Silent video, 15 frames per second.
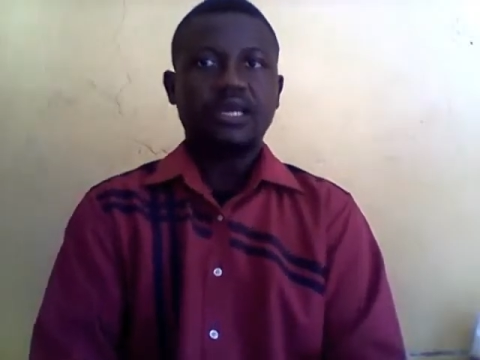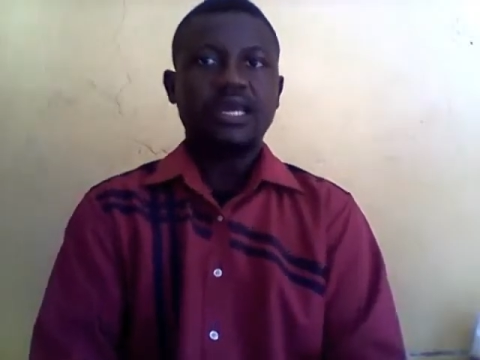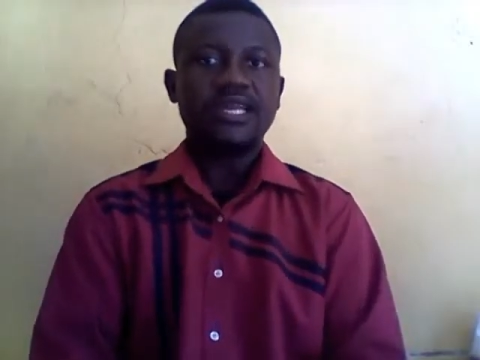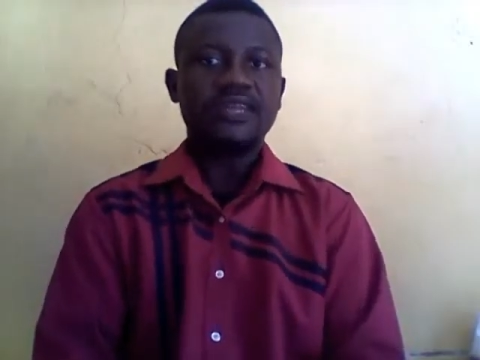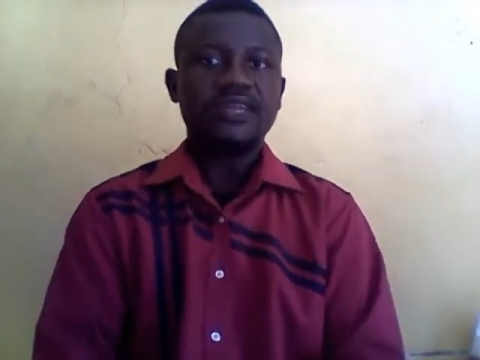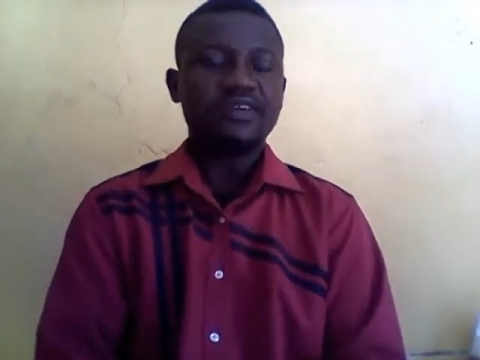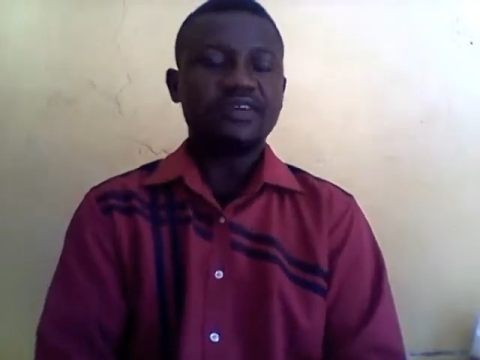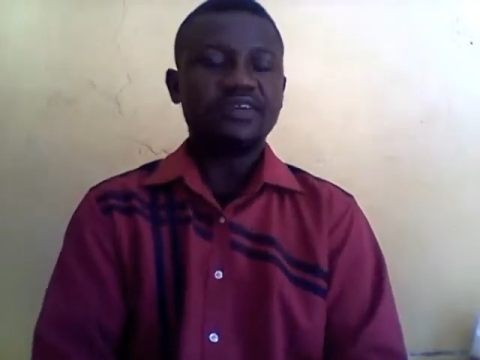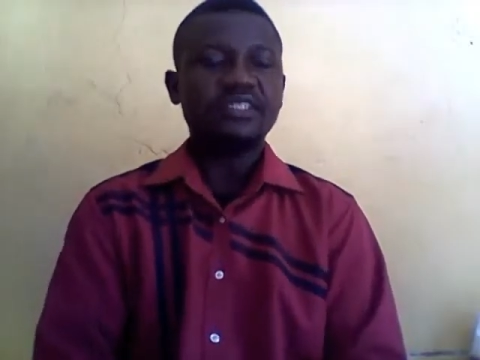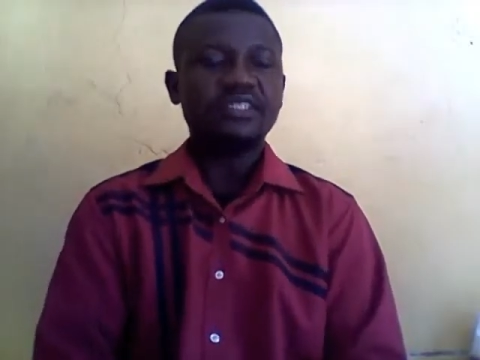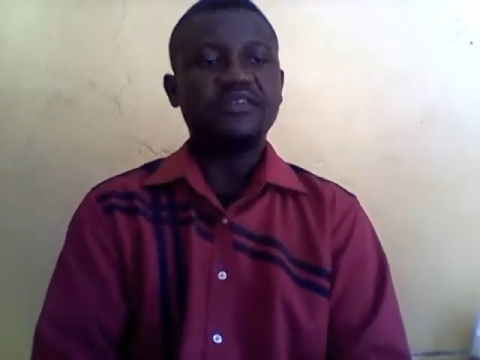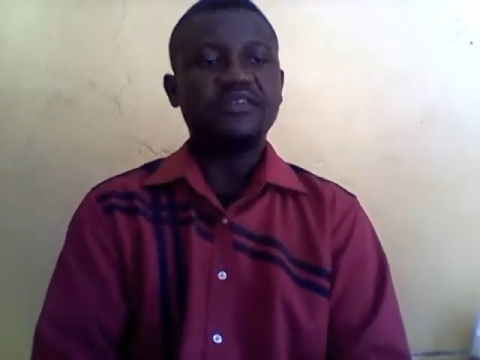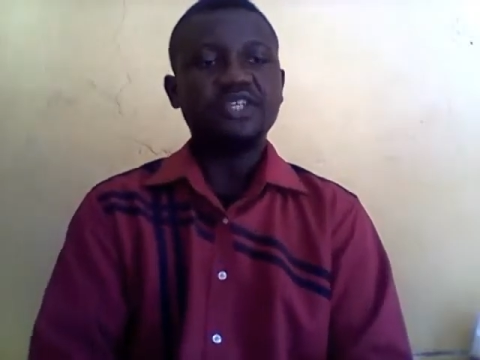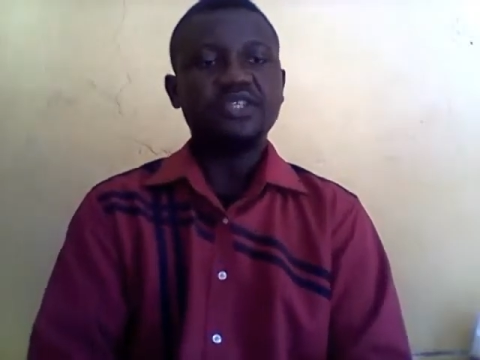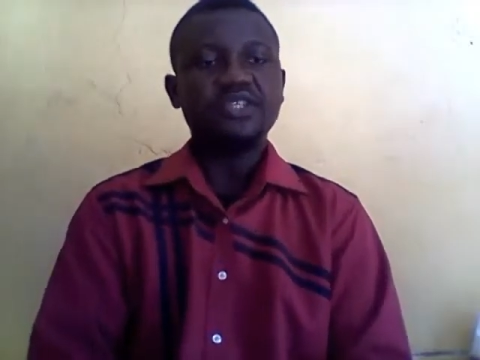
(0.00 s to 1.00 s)
at the various
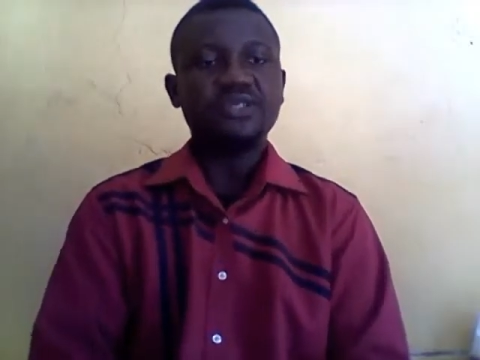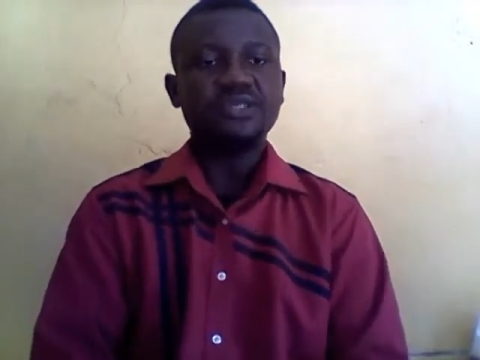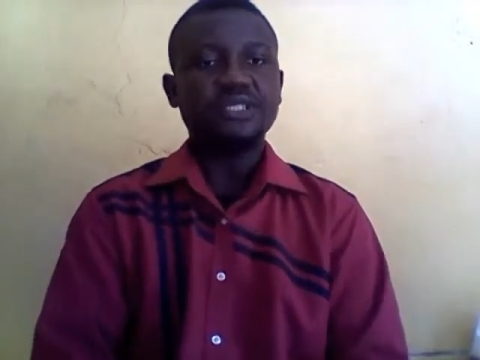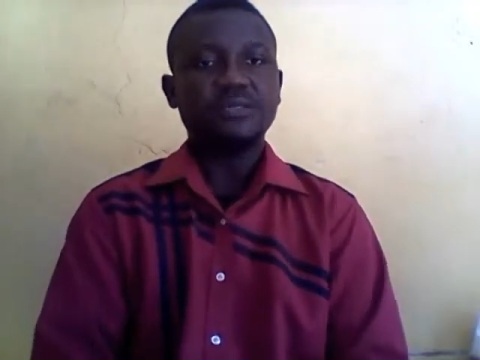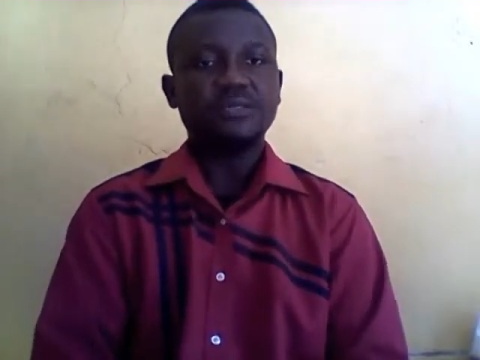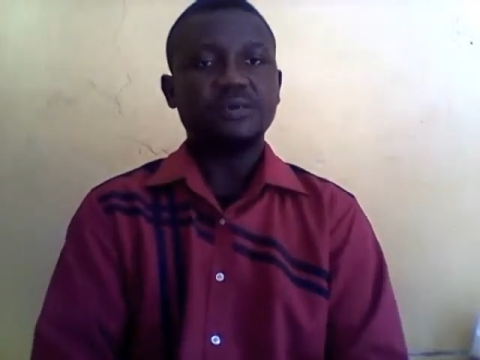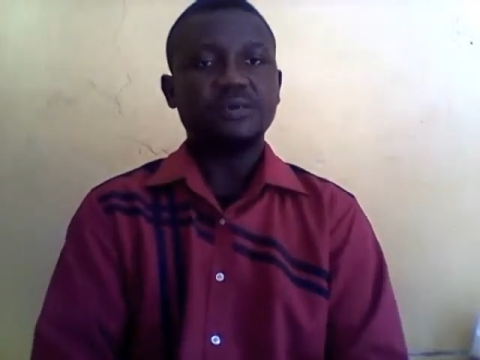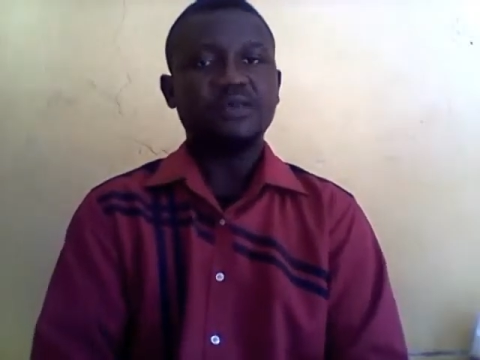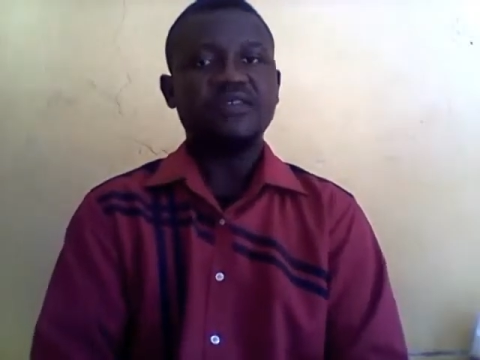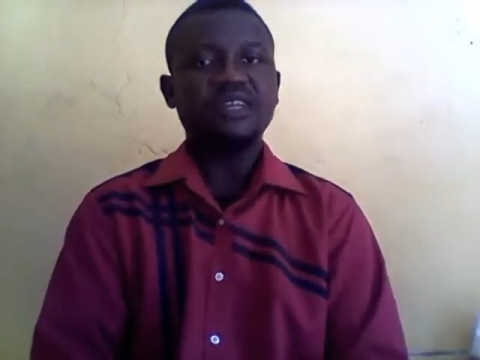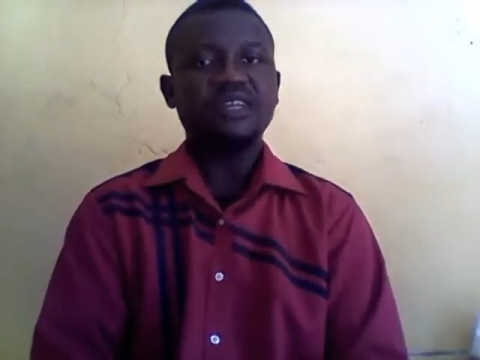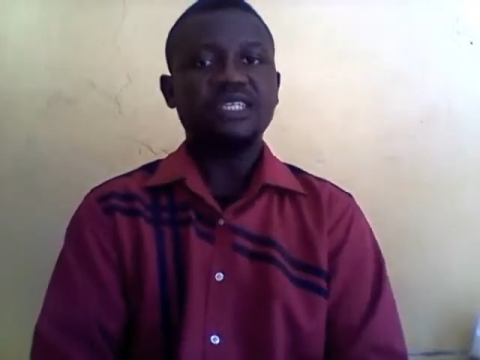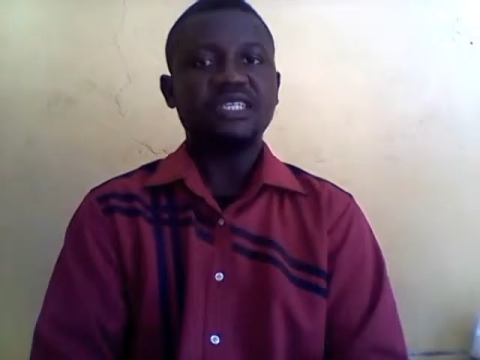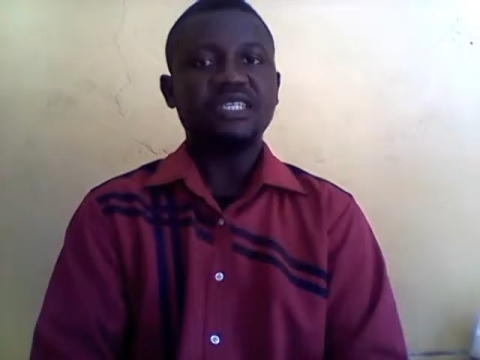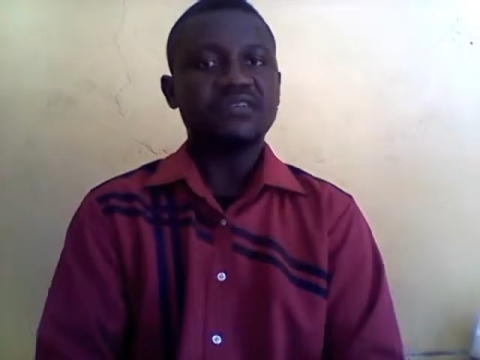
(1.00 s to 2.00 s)
definitions of
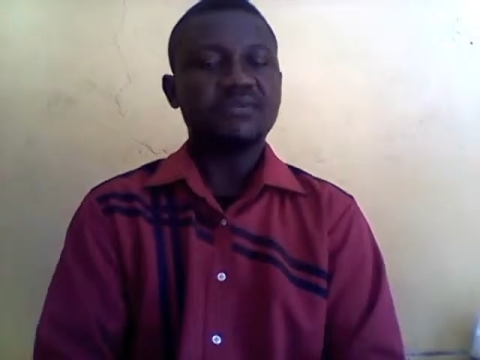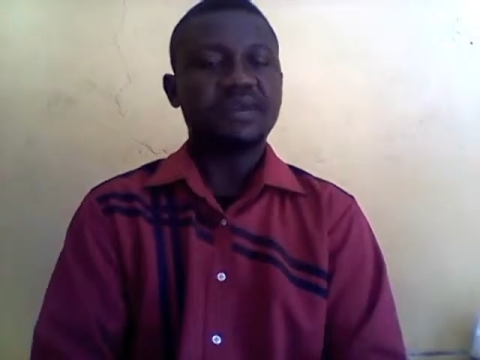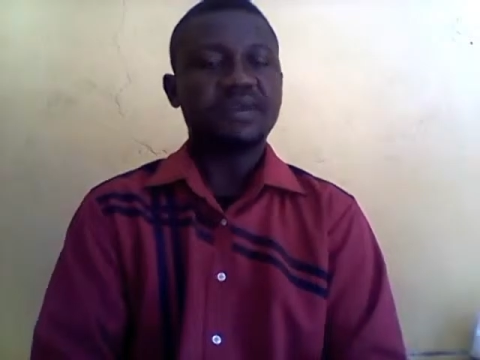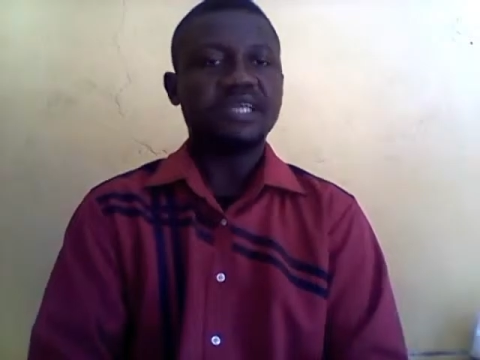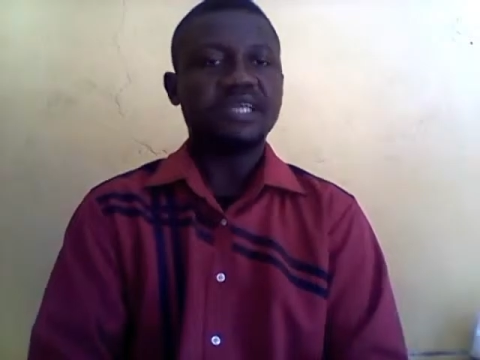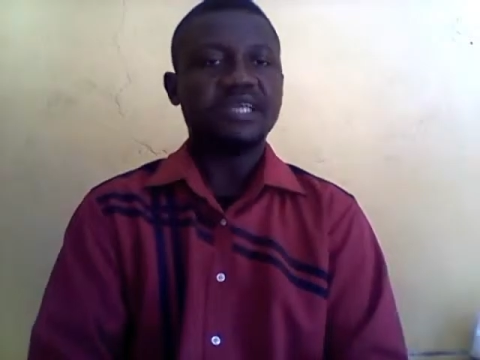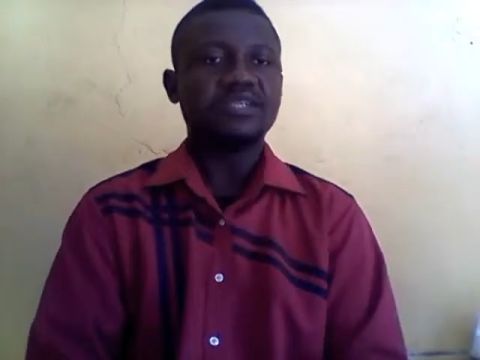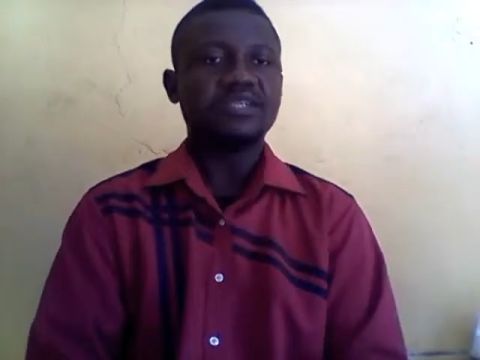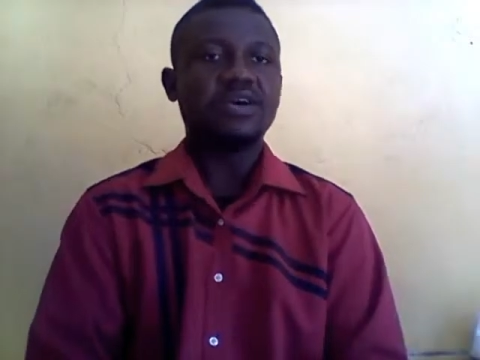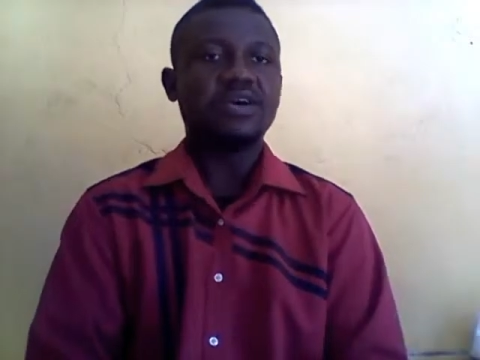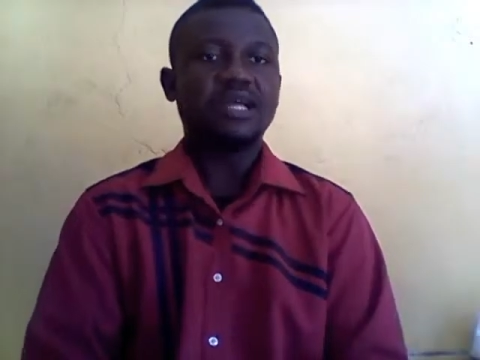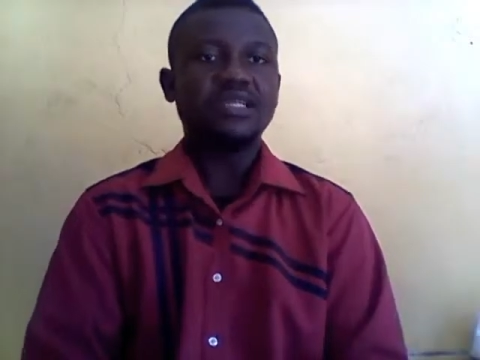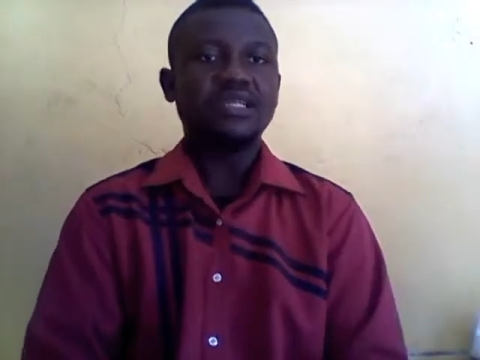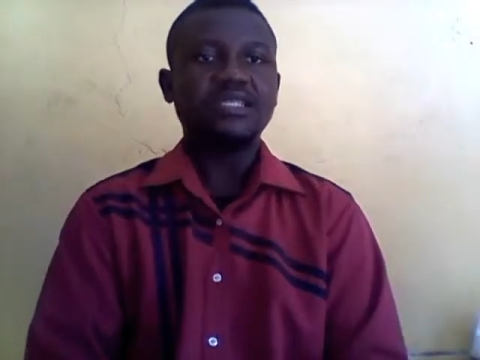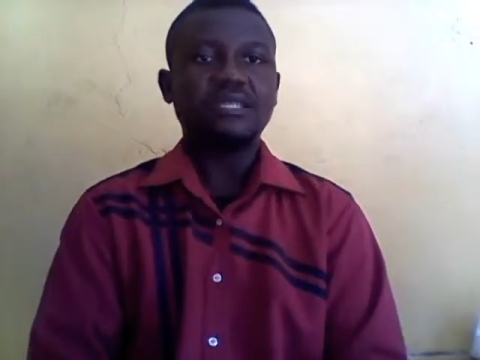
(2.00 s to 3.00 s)
evidence given by
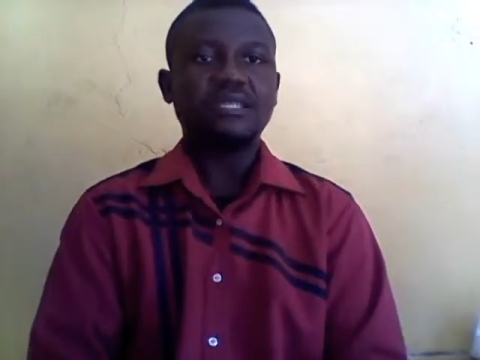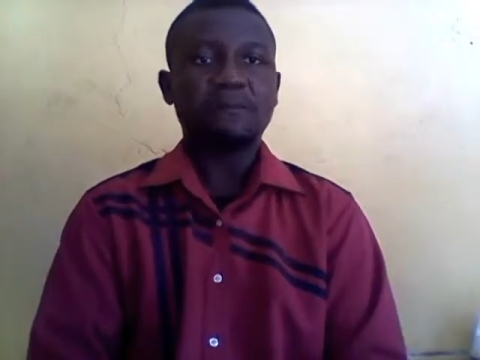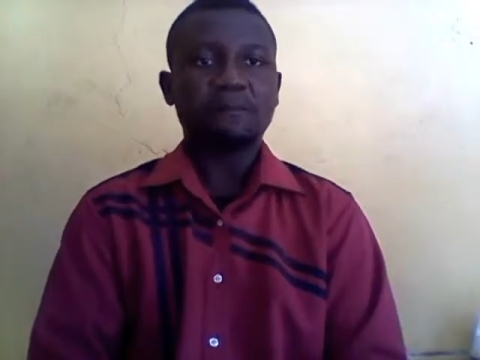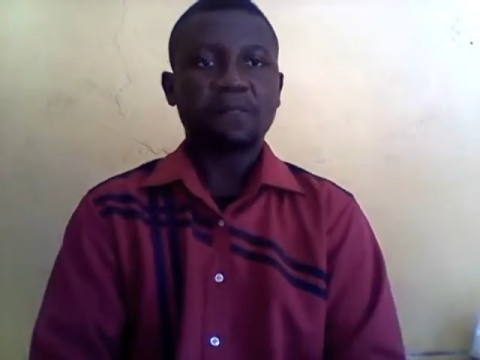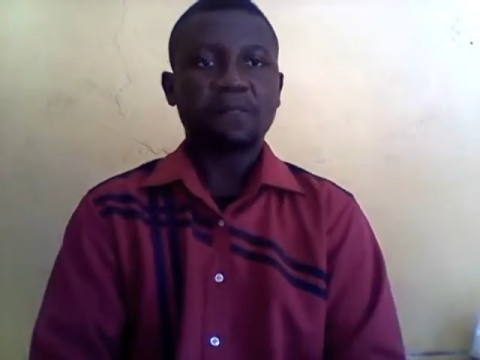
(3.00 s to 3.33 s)
scholars